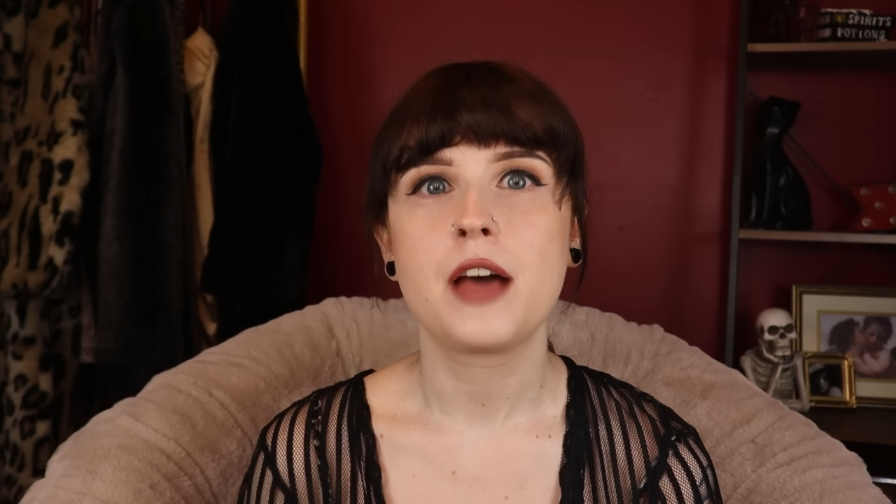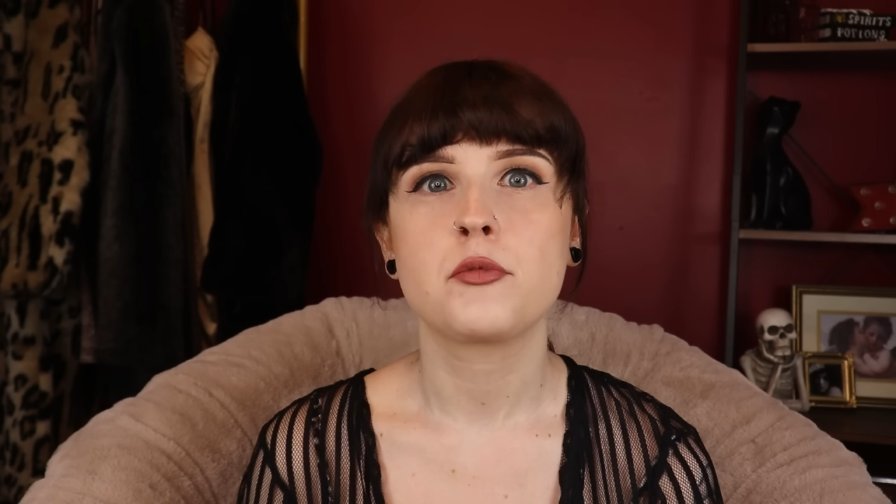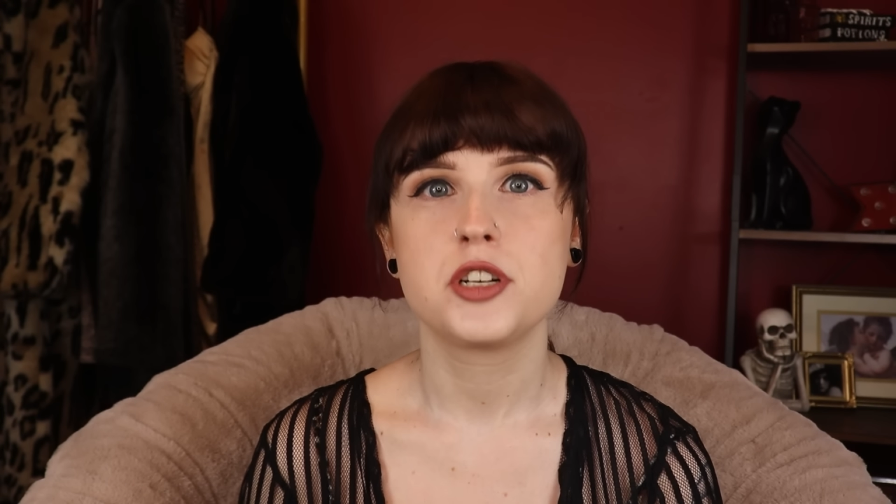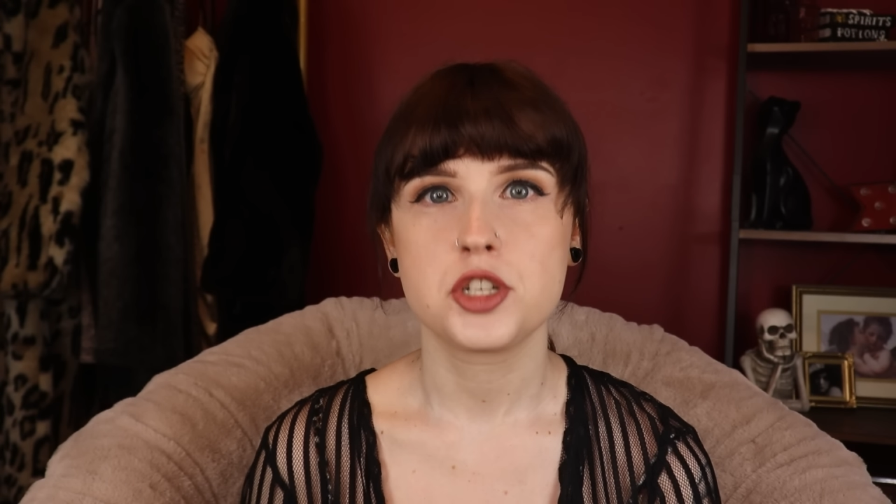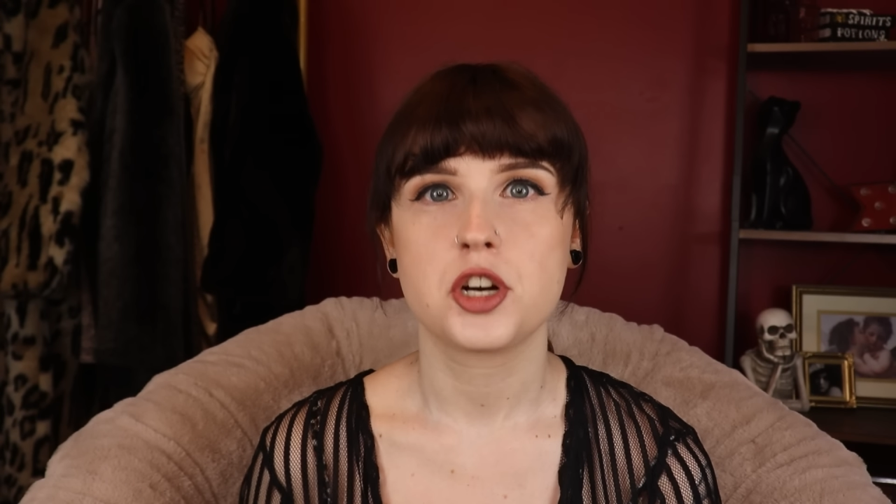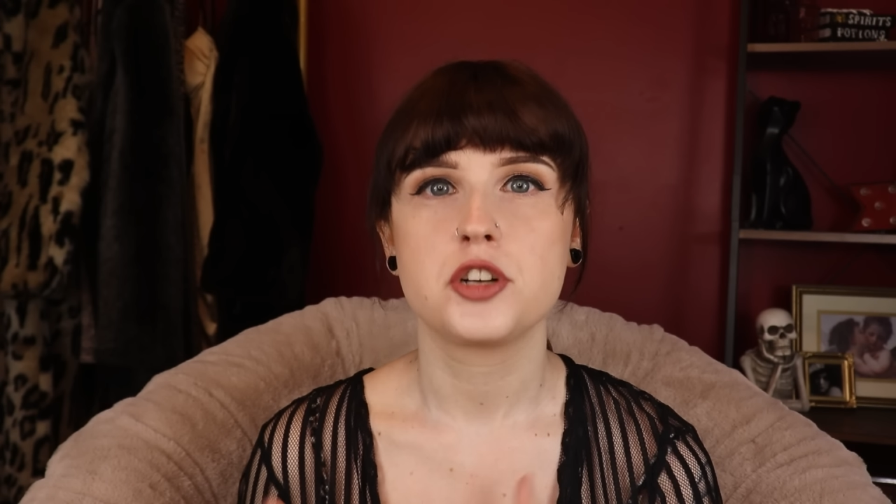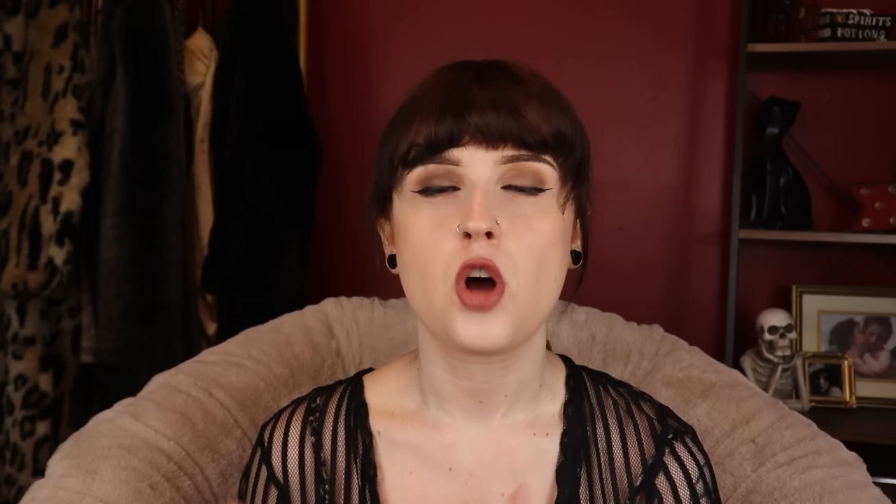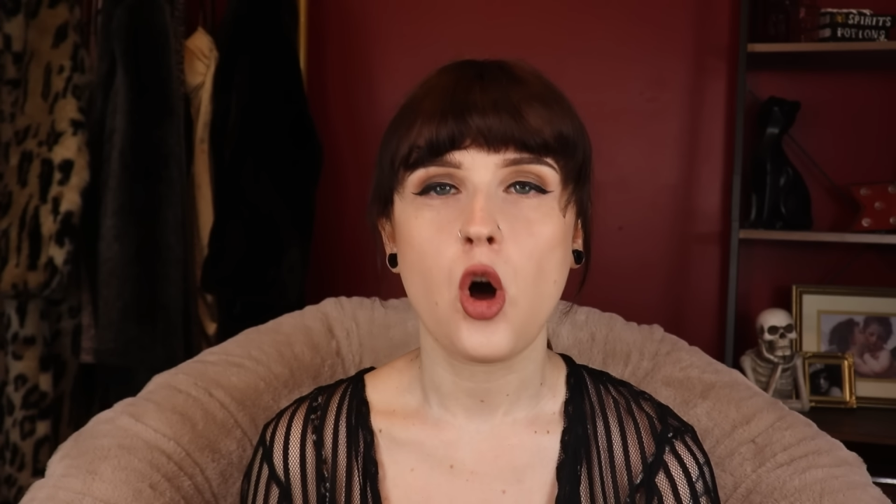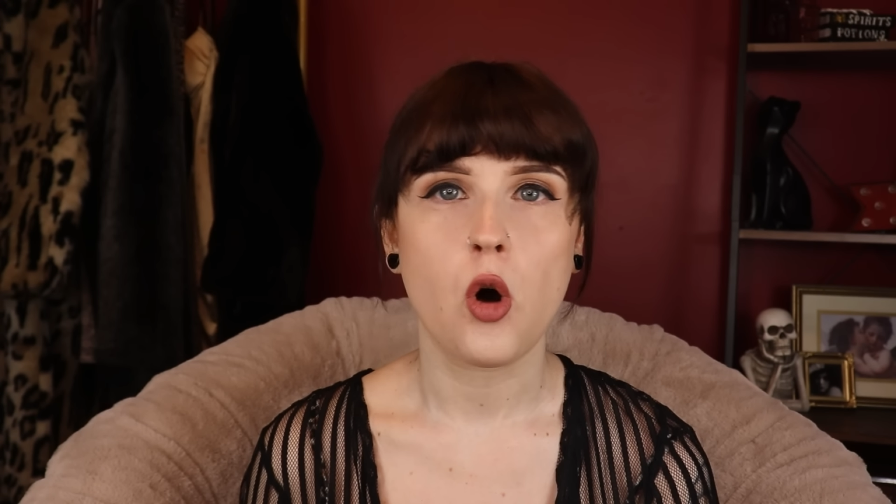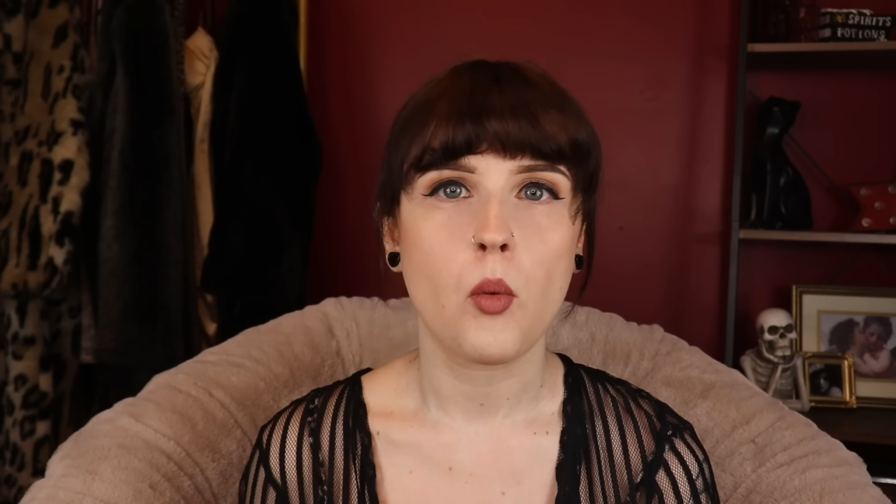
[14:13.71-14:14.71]
and returned
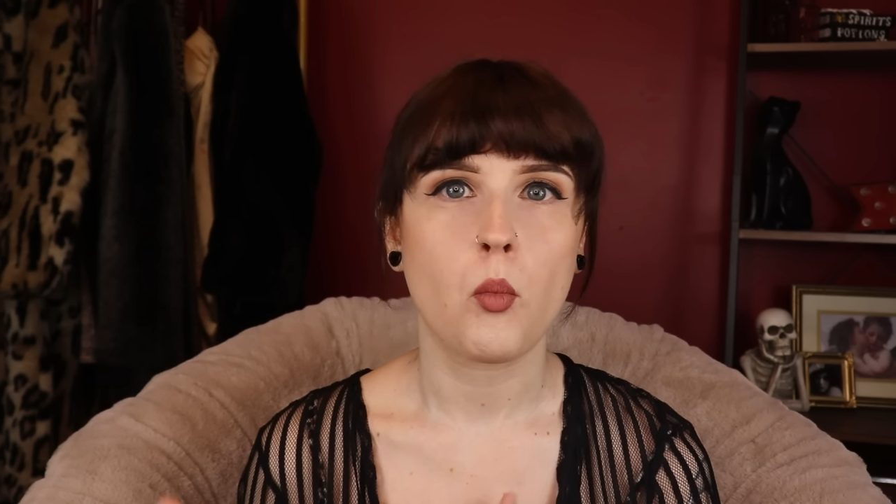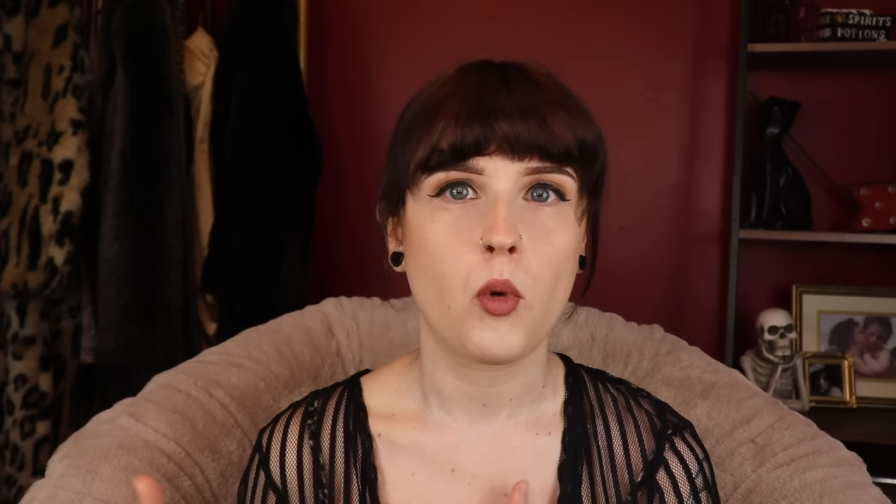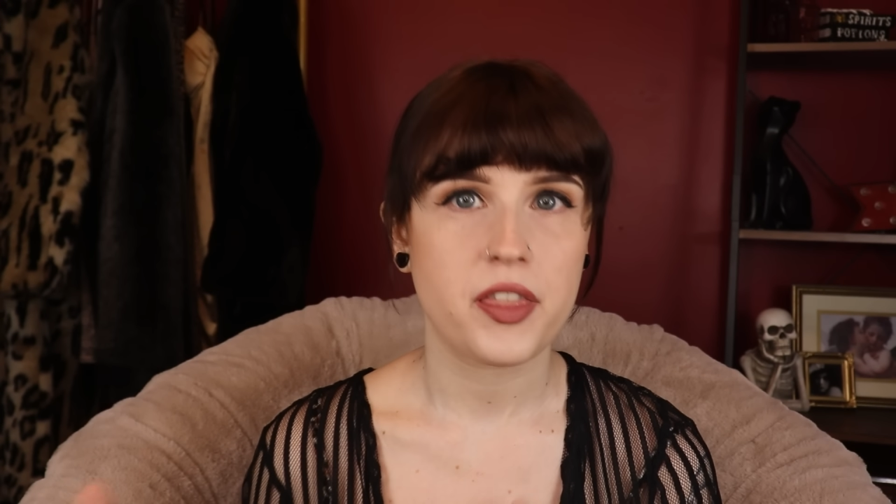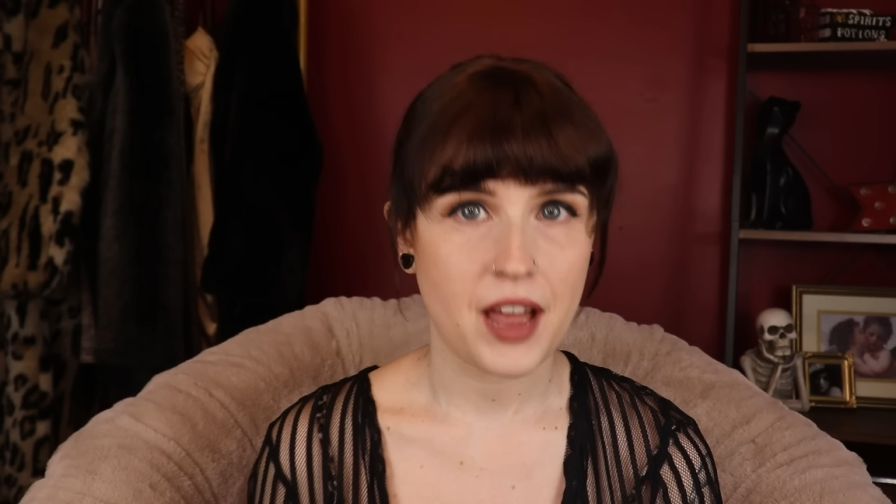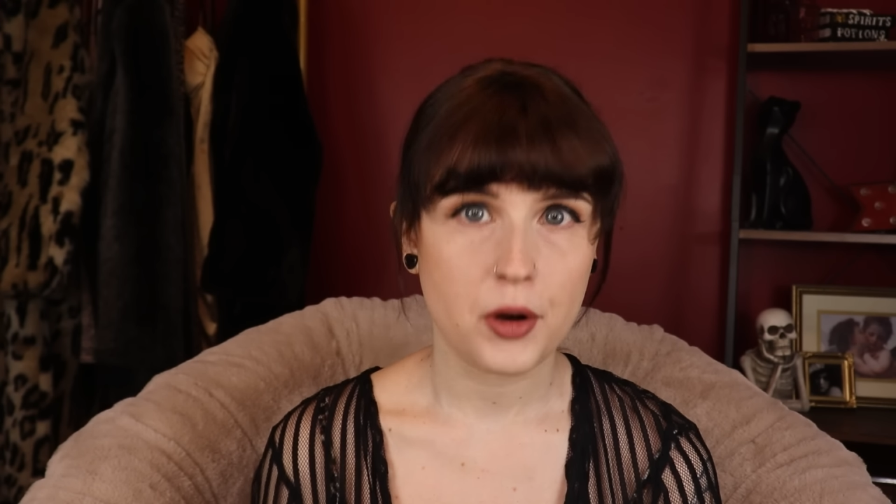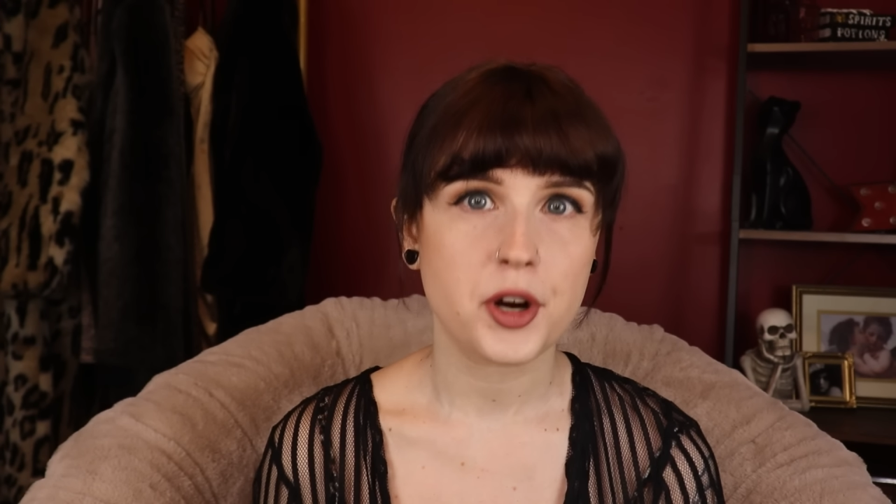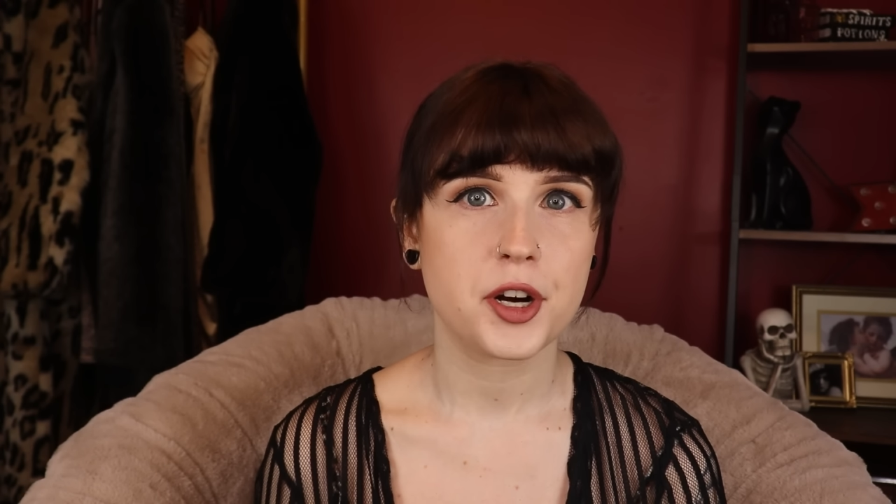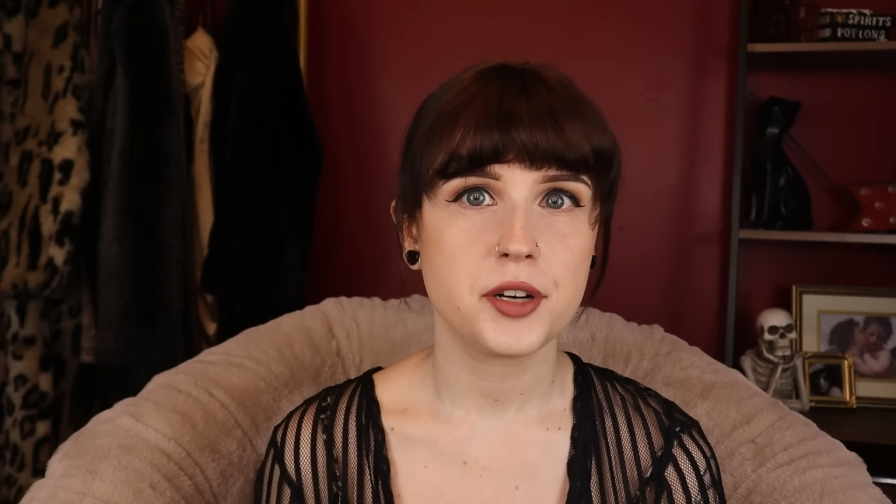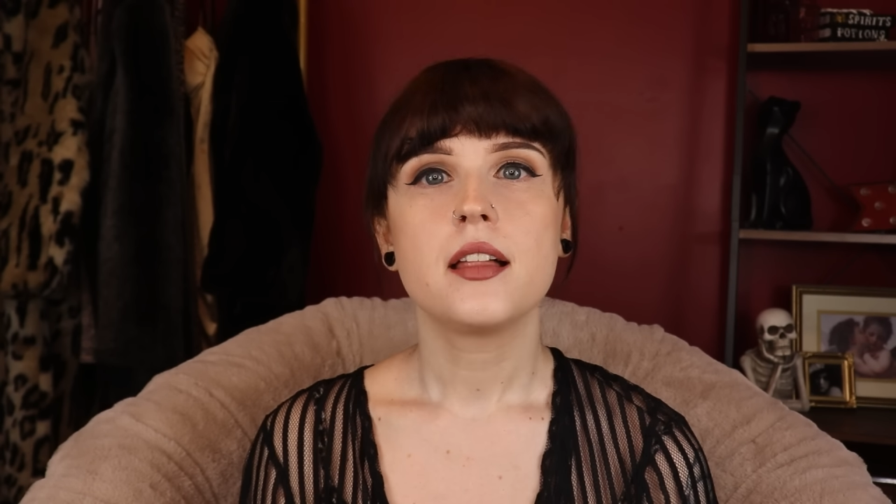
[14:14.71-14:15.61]
home without her.